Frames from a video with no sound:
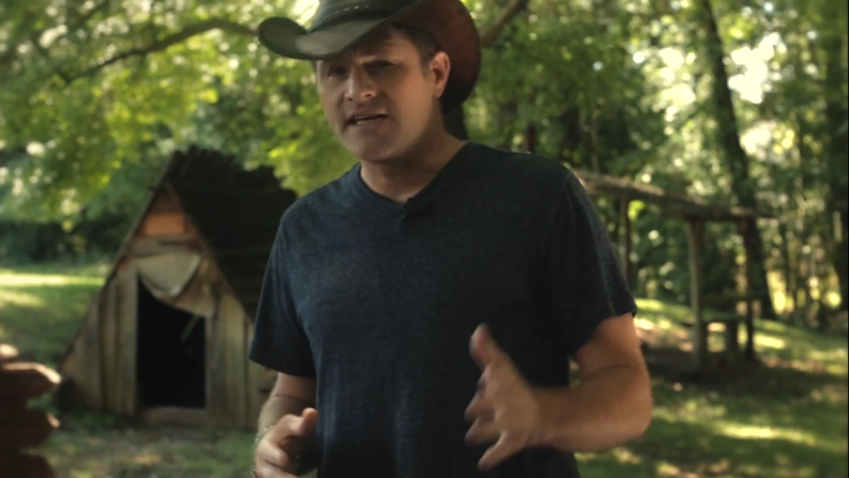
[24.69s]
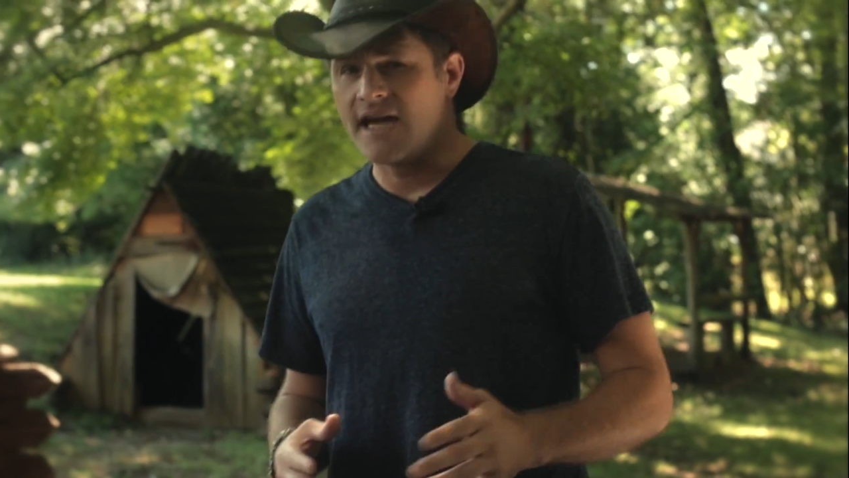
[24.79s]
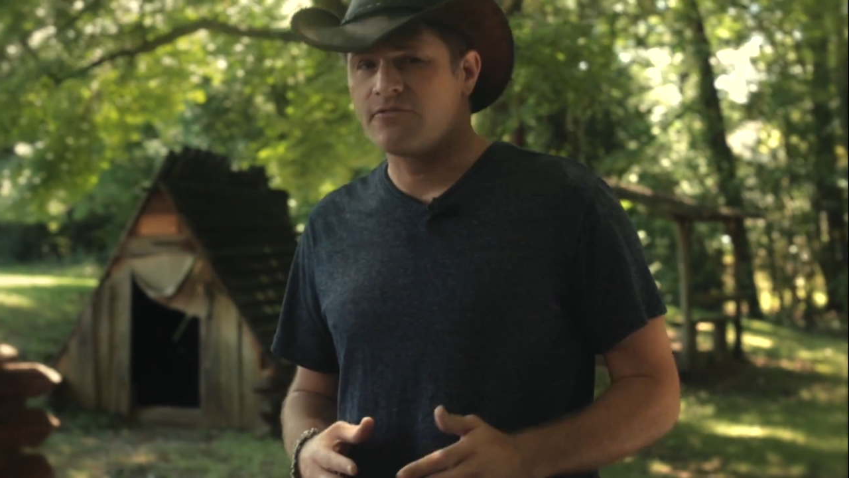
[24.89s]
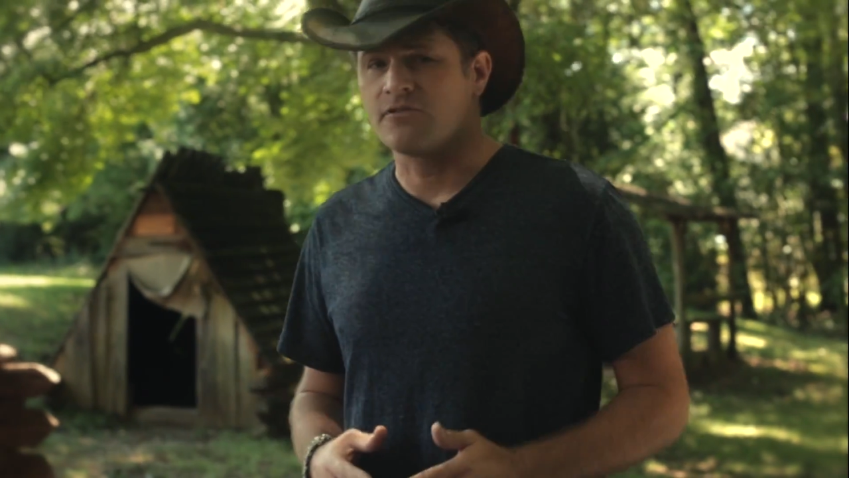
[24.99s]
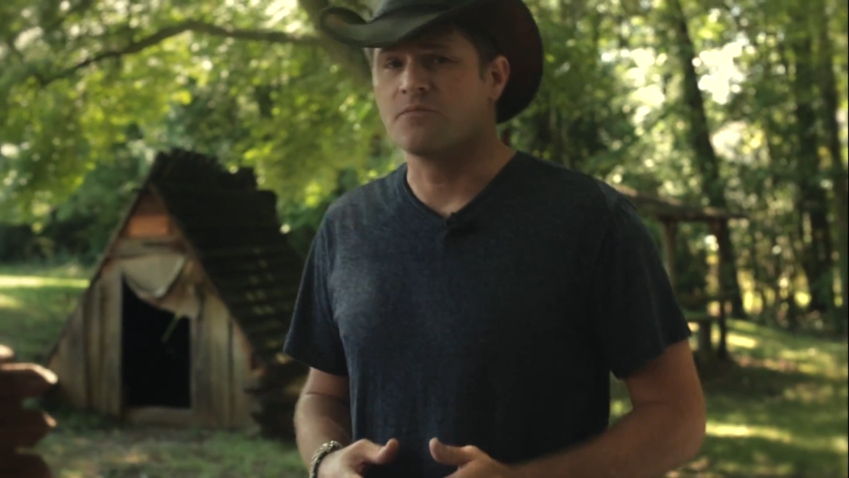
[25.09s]

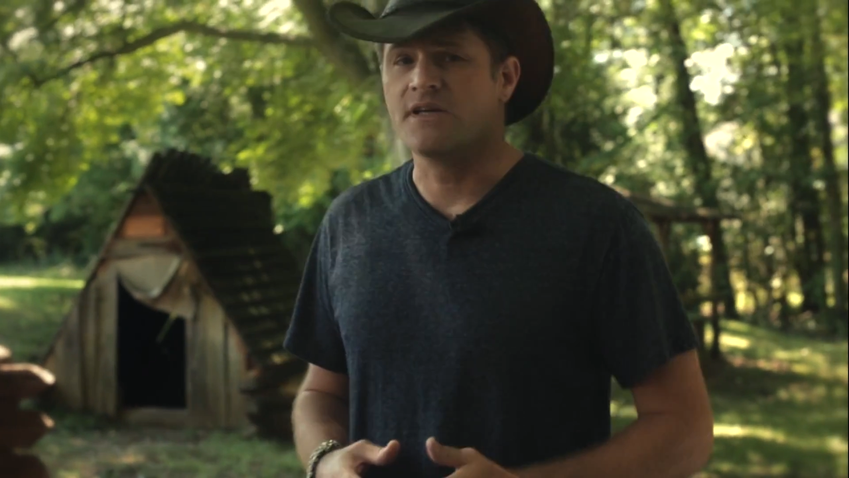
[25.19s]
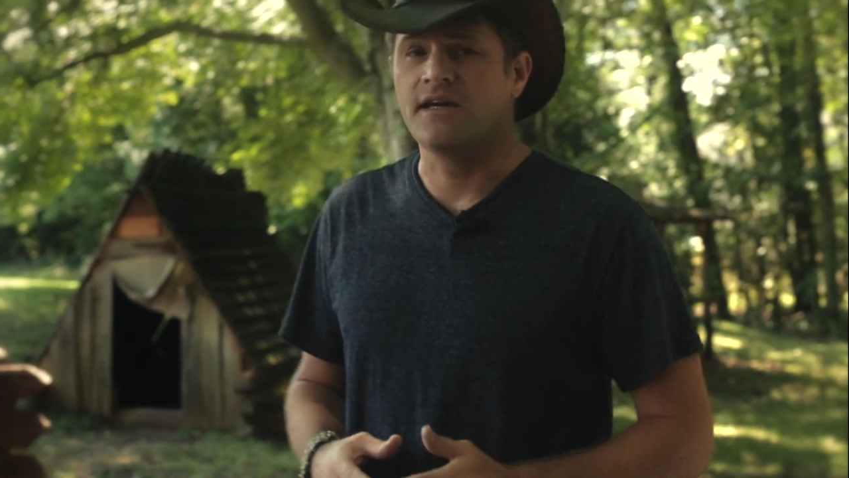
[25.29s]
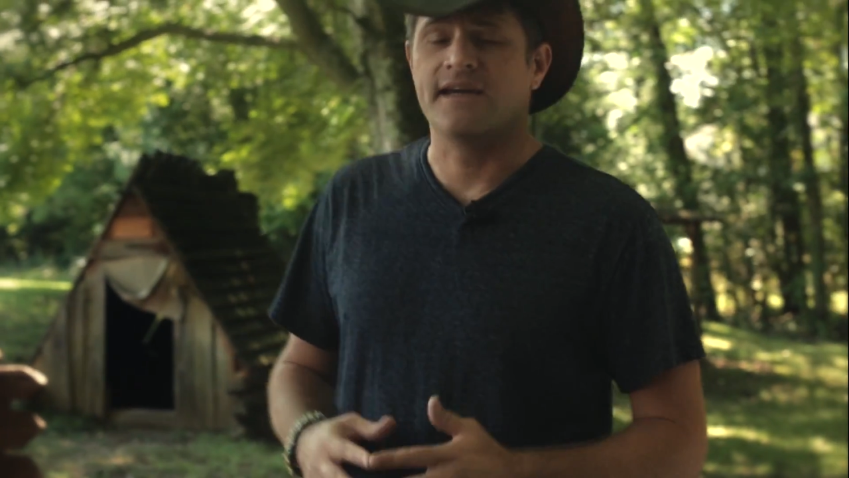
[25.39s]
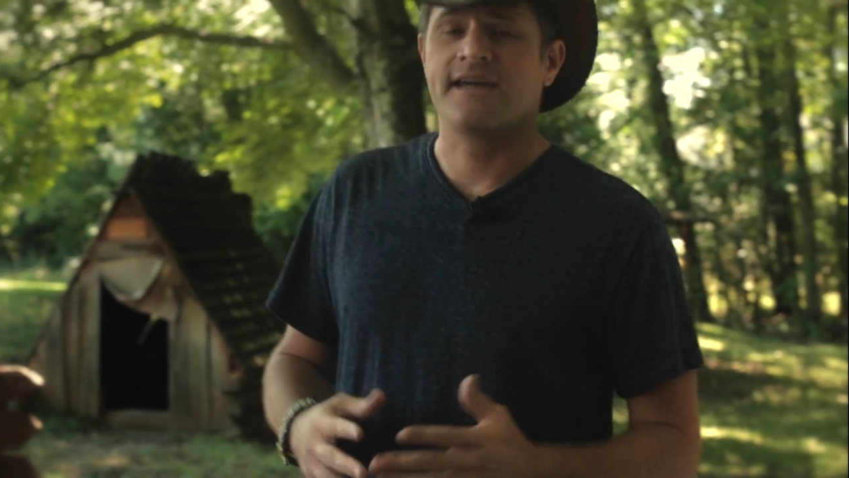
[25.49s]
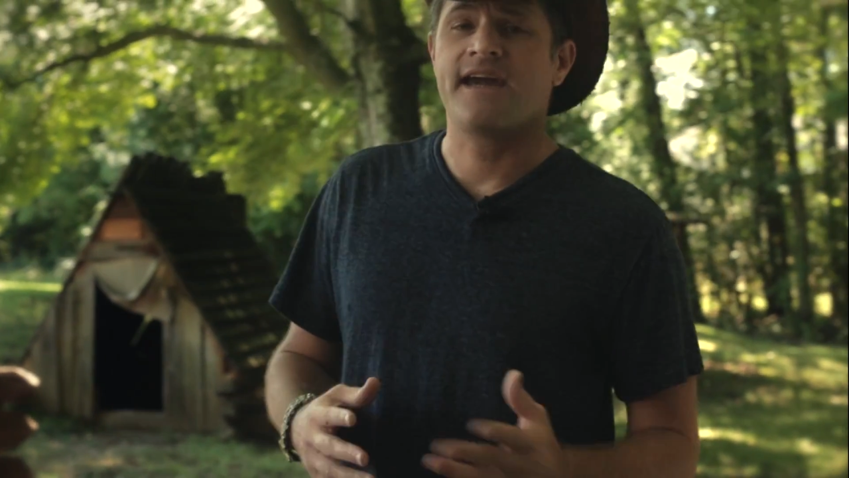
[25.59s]
came from
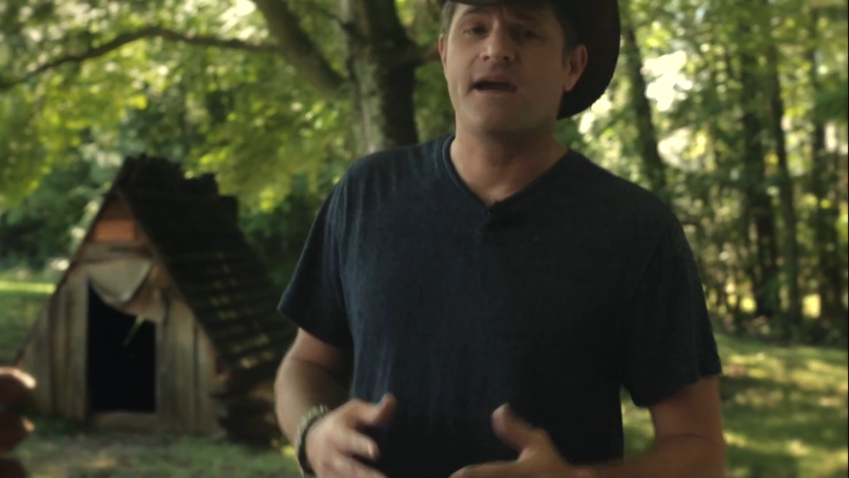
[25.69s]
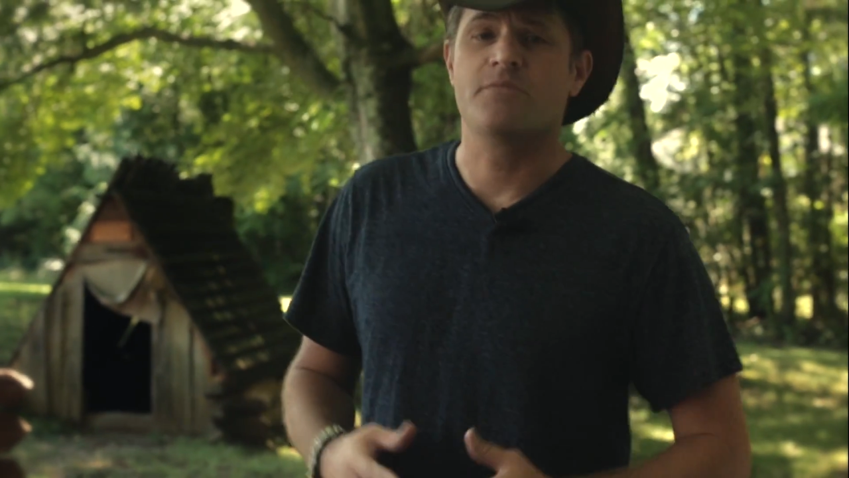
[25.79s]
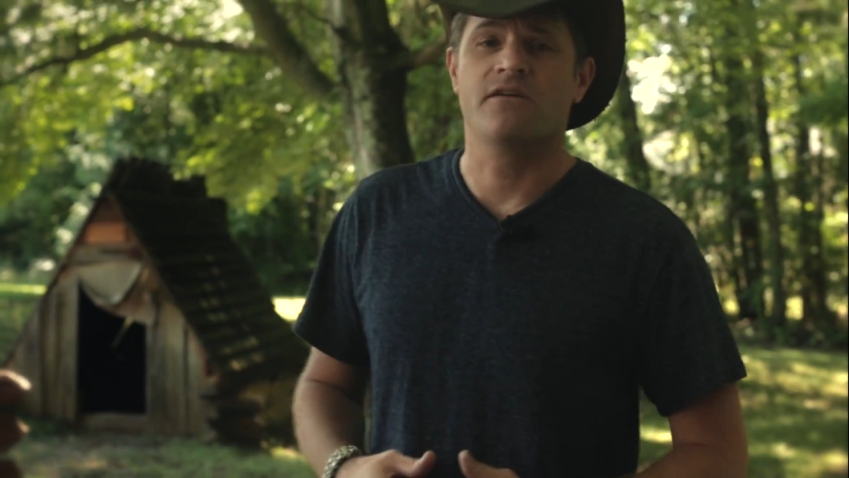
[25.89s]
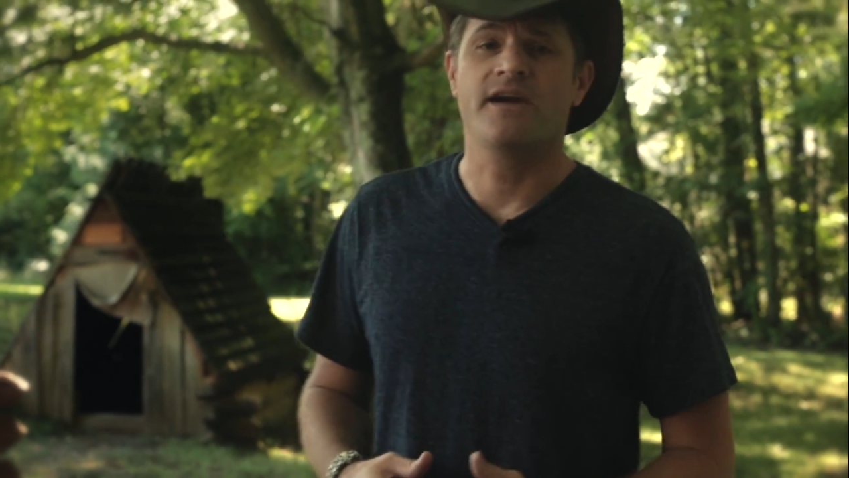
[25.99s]
the encampment of